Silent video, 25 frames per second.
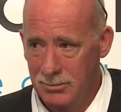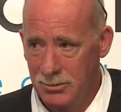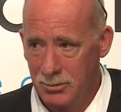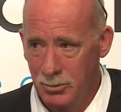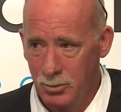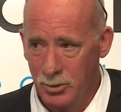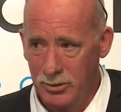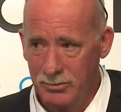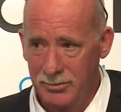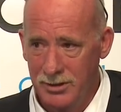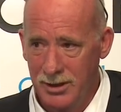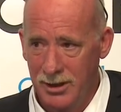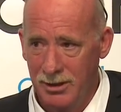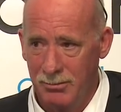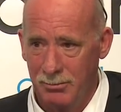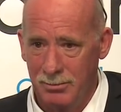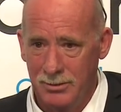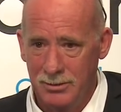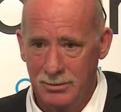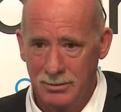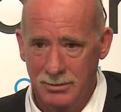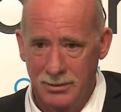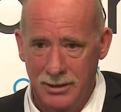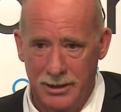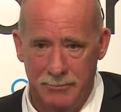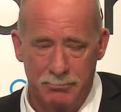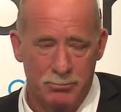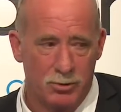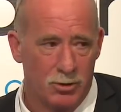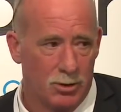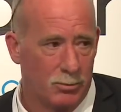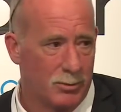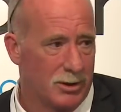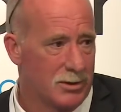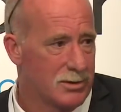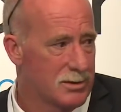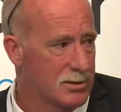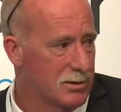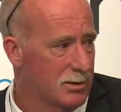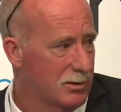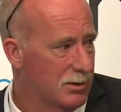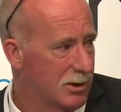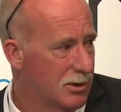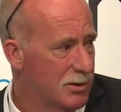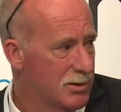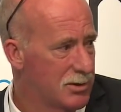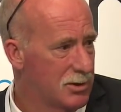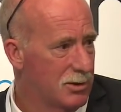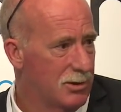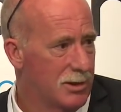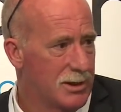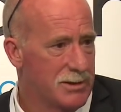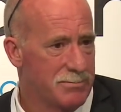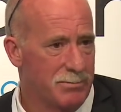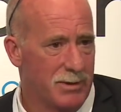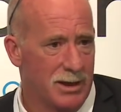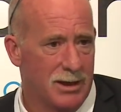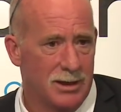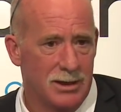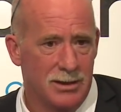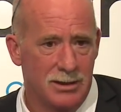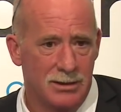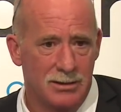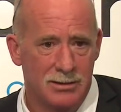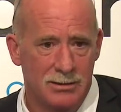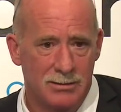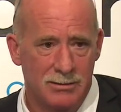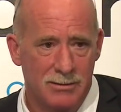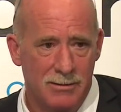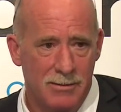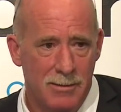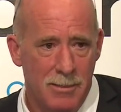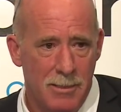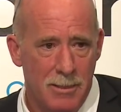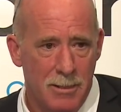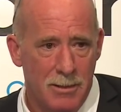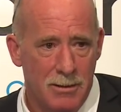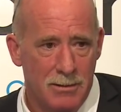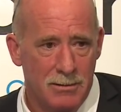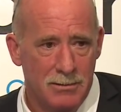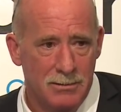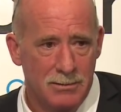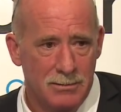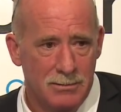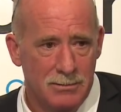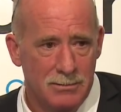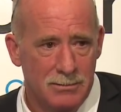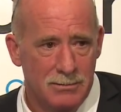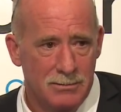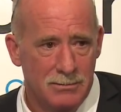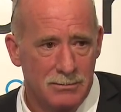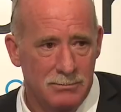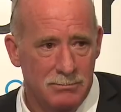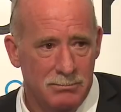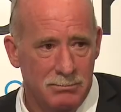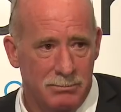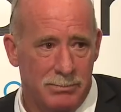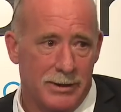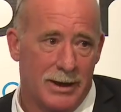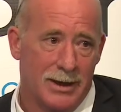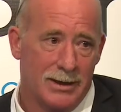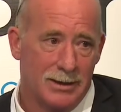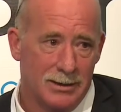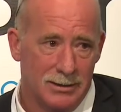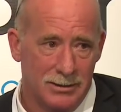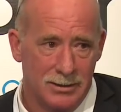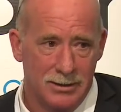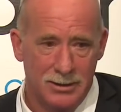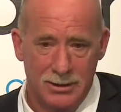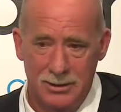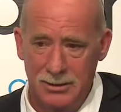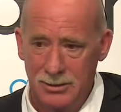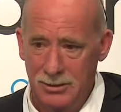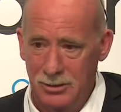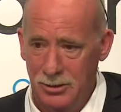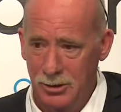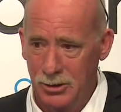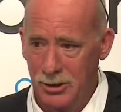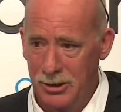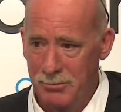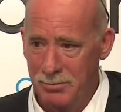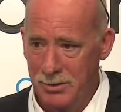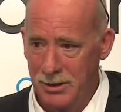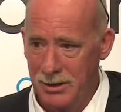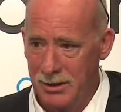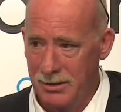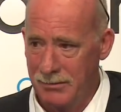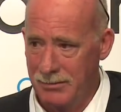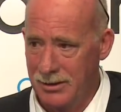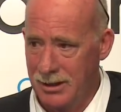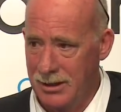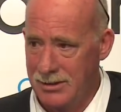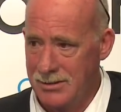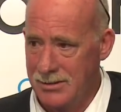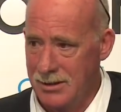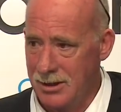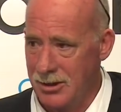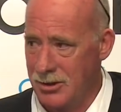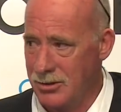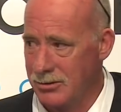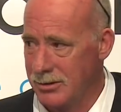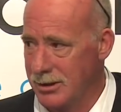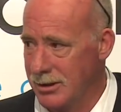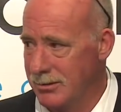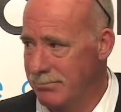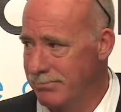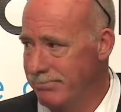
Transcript: we've kept that promise that those guys made back in the early part of last century.